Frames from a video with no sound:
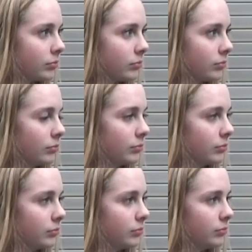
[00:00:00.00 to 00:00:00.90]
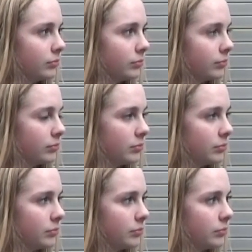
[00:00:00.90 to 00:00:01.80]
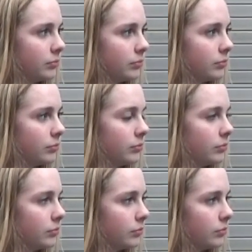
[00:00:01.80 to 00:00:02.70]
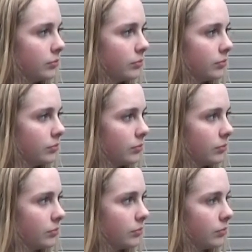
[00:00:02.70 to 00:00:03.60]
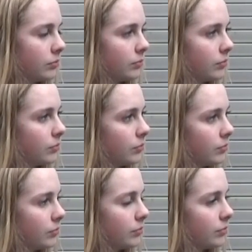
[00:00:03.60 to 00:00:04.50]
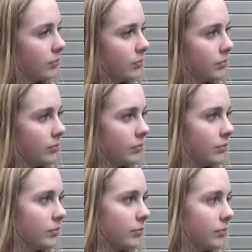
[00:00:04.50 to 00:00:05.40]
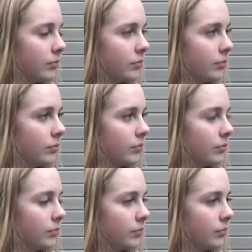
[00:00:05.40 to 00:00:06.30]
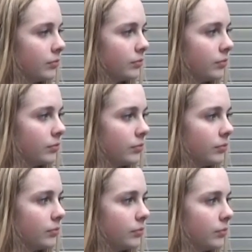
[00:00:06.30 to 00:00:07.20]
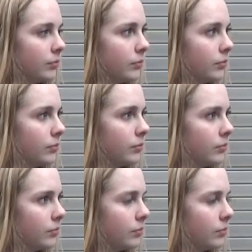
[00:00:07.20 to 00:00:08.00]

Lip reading: No words are spoken by the person on screen.